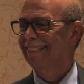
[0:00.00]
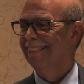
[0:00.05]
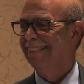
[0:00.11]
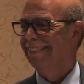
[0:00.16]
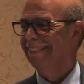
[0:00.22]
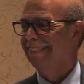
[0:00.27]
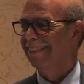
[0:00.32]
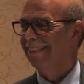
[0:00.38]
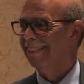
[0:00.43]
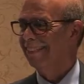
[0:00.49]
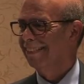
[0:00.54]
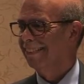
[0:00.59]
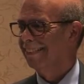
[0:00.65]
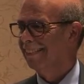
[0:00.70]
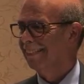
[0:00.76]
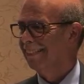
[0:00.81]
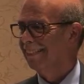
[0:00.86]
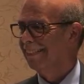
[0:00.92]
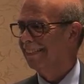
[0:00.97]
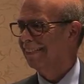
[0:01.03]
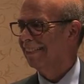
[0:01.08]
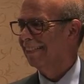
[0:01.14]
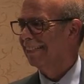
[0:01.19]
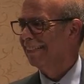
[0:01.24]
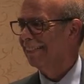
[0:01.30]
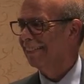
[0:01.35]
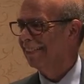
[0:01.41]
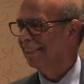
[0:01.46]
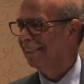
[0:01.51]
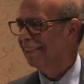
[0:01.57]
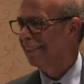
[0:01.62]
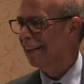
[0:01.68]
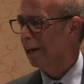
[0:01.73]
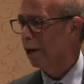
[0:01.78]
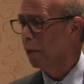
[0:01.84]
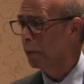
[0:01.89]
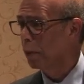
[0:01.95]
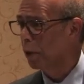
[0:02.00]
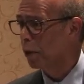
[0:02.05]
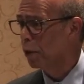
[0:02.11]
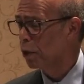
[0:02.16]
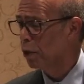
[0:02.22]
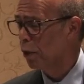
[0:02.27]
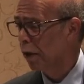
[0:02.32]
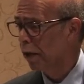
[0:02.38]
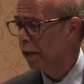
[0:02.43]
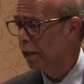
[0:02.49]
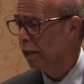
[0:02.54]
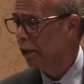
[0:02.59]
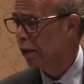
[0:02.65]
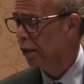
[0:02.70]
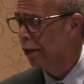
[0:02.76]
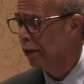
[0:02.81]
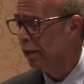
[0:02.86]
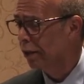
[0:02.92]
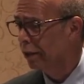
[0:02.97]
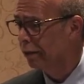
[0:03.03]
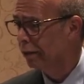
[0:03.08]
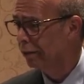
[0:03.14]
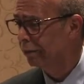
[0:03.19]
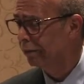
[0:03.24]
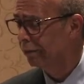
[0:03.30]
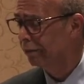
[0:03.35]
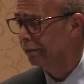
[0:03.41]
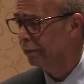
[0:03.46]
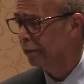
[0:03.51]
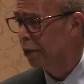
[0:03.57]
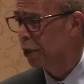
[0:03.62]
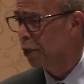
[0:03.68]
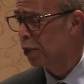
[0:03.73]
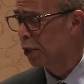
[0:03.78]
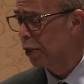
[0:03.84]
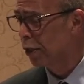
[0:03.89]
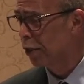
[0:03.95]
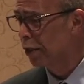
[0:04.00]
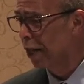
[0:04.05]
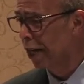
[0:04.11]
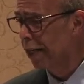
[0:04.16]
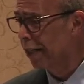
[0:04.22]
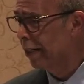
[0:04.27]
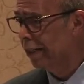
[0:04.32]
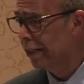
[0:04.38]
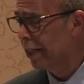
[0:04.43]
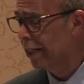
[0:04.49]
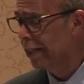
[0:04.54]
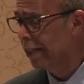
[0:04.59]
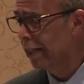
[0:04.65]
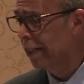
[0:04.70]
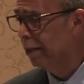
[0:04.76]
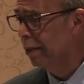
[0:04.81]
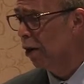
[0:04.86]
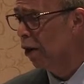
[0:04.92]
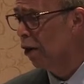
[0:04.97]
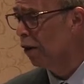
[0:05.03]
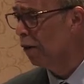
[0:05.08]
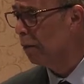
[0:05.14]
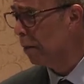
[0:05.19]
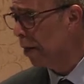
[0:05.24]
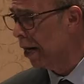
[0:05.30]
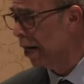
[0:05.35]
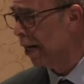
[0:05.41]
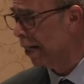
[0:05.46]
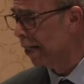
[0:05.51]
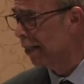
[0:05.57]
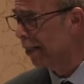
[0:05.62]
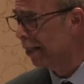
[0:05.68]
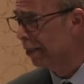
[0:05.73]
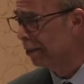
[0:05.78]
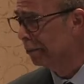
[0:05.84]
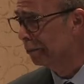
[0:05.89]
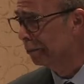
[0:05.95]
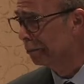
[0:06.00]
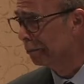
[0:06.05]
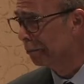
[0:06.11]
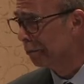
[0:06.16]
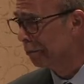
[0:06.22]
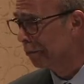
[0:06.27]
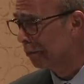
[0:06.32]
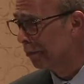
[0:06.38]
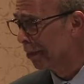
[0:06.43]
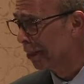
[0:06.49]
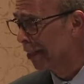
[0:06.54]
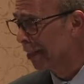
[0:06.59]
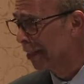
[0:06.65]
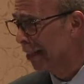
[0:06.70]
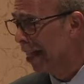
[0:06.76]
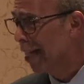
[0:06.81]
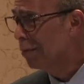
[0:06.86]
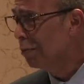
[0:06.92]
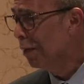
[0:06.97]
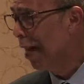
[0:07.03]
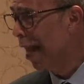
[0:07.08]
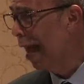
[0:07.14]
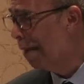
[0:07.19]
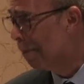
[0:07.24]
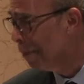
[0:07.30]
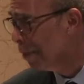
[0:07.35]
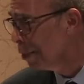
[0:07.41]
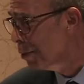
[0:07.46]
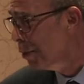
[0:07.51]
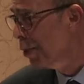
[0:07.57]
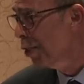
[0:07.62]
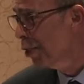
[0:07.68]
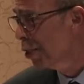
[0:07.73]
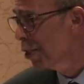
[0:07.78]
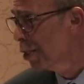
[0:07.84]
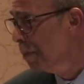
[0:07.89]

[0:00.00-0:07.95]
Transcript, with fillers: I hope you're enjoying your dessert. I didn't get to eat all of mine. That's what happens when you're the